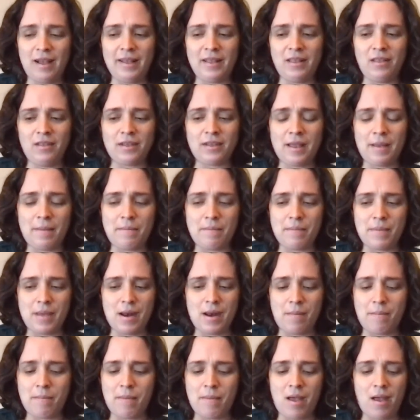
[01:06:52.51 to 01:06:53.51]
look at
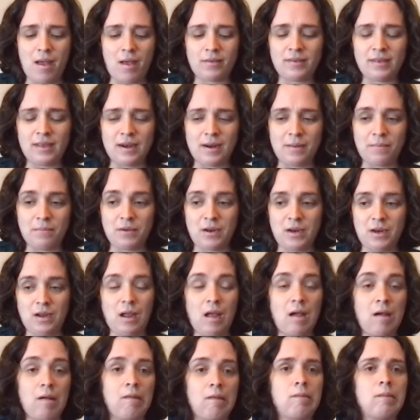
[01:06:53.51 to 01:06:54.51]
MetaMask and I'm like,
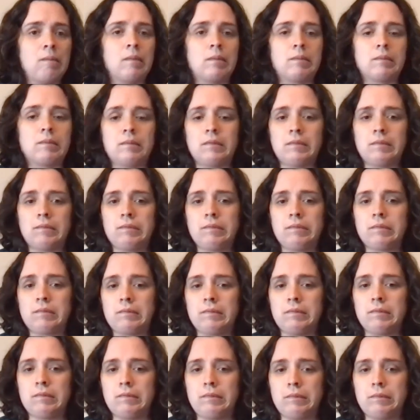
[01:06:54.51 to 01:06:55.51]
I don't
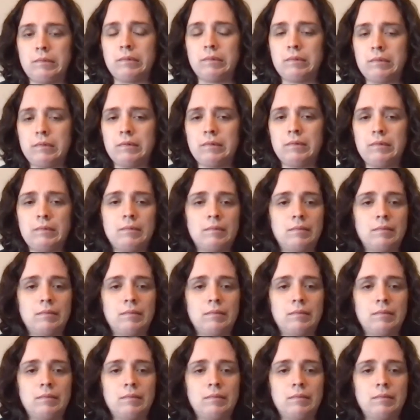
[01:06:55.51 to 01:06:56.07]
know what that.